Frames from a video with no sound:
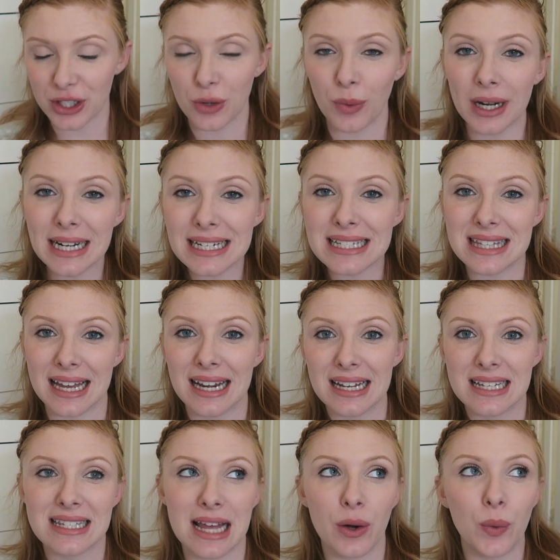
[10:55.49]
So what I
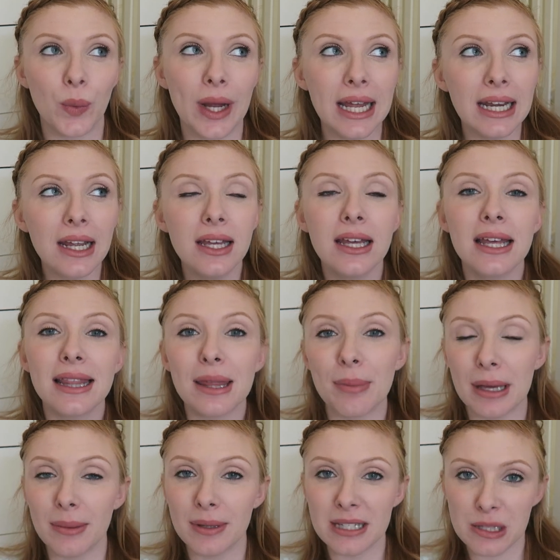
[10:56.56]
decided is that when the
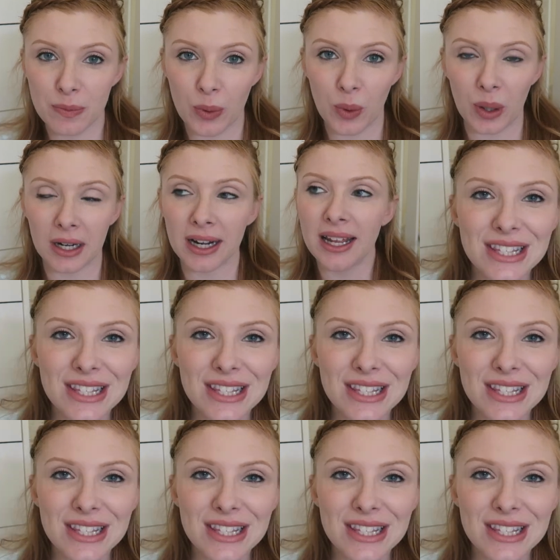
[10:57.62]
baby is born,